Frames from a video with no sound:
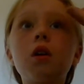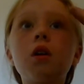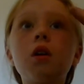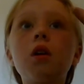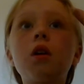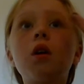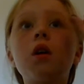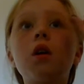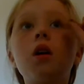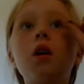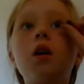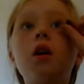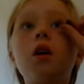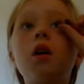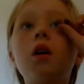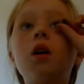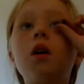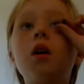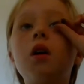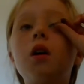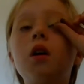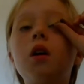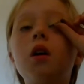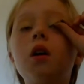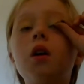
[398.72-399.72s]

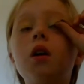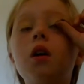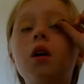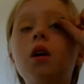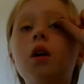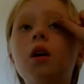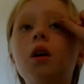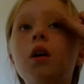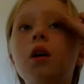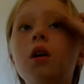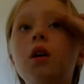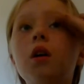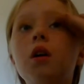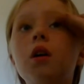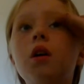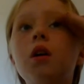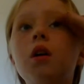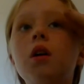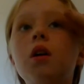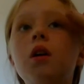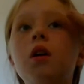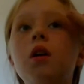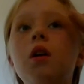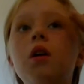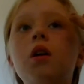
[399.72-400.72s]

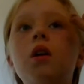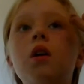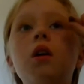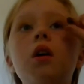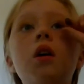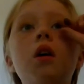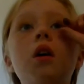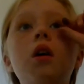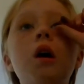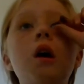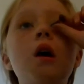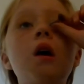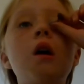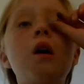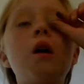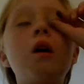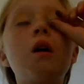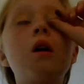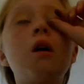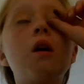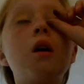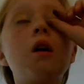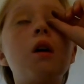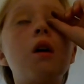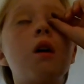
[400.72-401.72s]

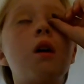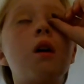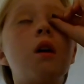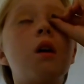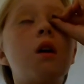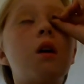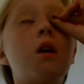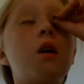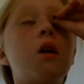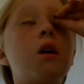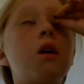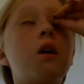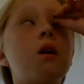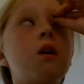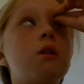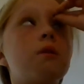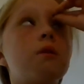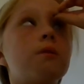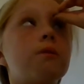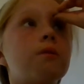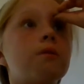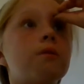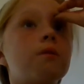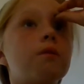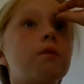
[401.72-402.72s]

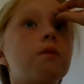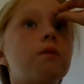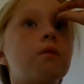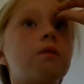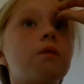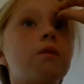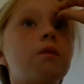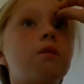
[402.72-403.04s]
[no speech]